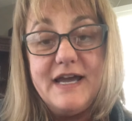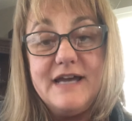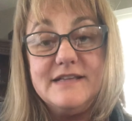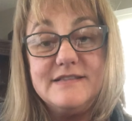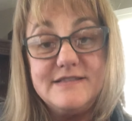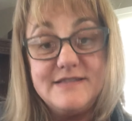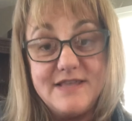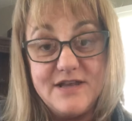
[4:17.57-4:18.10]

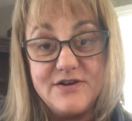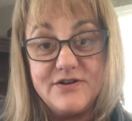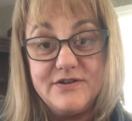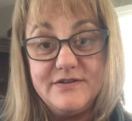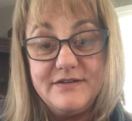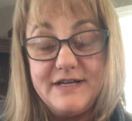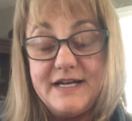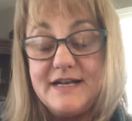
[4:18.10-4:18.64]
It's
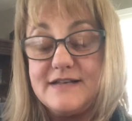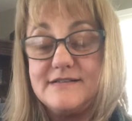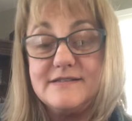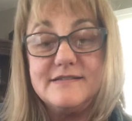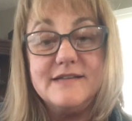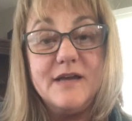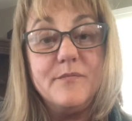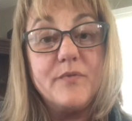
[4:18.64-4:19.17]
thinner. It has the
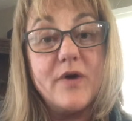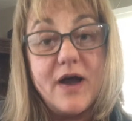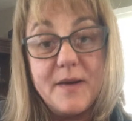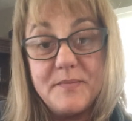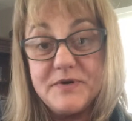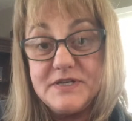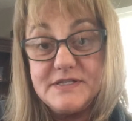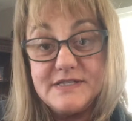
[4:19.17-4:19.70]
same
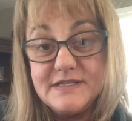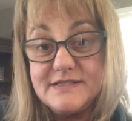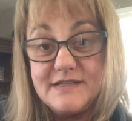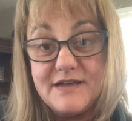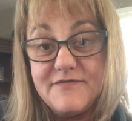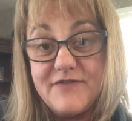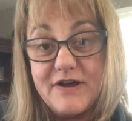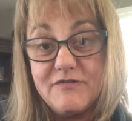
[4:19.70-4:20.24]
properties as
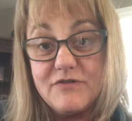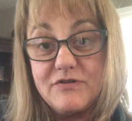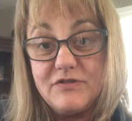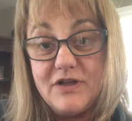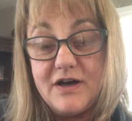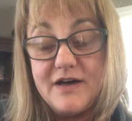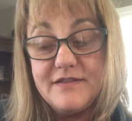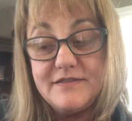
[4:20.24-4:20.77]
the
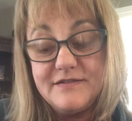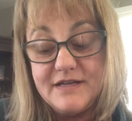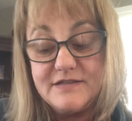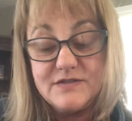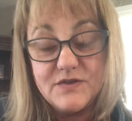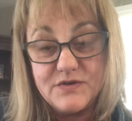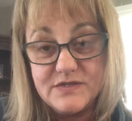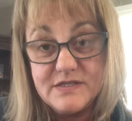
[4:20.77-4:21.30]
EnviroCloth,
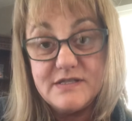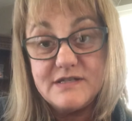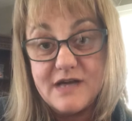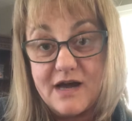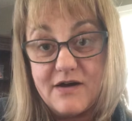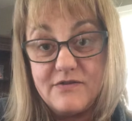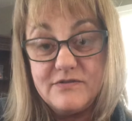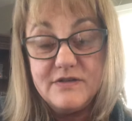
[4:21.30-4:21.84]
and so does the
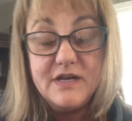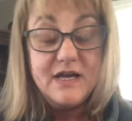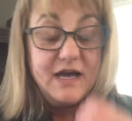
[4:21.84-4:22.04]
towel.